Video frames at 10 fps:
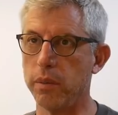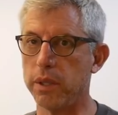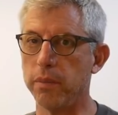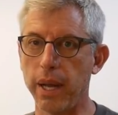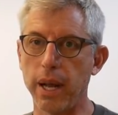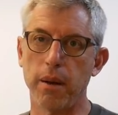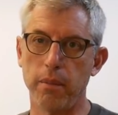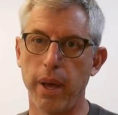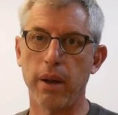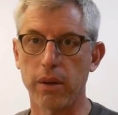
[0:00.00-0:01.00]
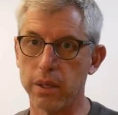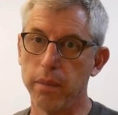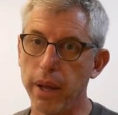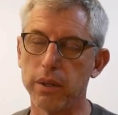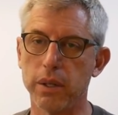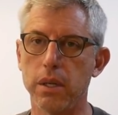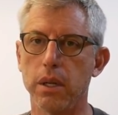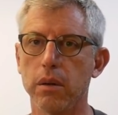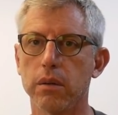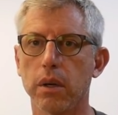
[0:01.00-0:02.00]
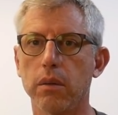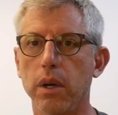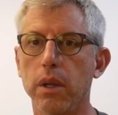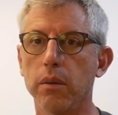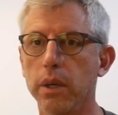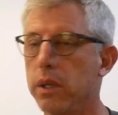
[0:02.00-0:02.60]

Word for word: it's made out of metal because metal's easy to work with, and we